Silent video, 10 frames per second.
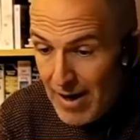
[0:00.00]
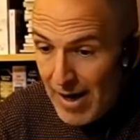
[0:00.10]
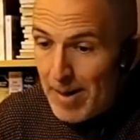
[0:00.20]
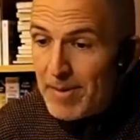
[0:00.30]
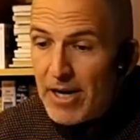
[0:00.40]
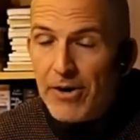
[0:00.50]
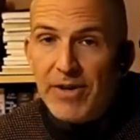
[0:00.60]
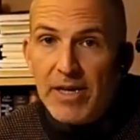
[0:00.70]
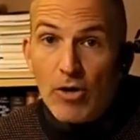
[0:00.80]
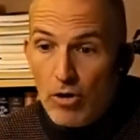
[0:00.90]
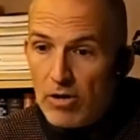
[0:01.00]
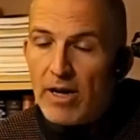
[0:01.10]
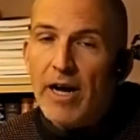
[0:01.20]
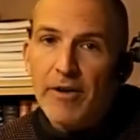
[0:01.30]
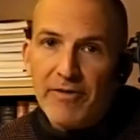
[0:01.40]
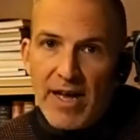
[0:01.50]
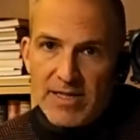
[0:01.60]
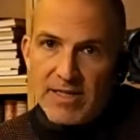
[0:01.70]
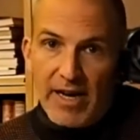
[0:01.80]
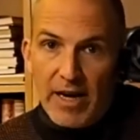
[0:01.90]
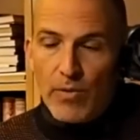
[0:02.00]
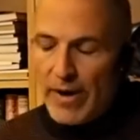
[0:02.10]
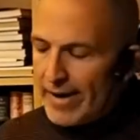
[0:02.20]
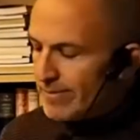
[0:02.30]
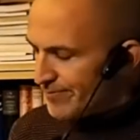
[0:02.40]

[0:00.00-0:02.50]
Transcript: I'm carrying all kind of gases anyway,